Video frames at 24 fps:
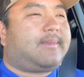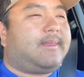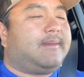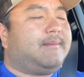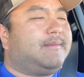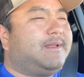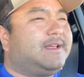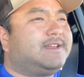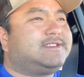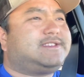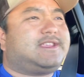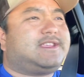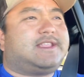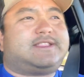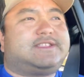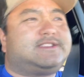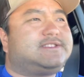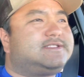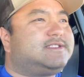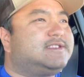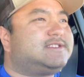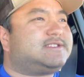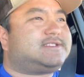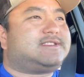Like I said,
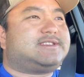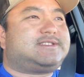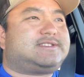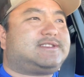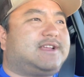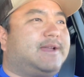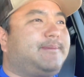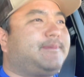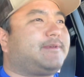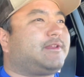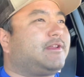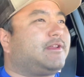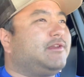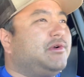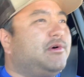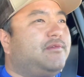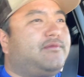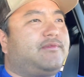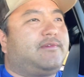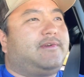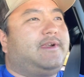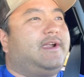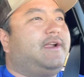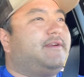this topic can go
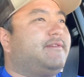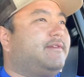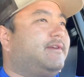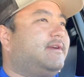forever.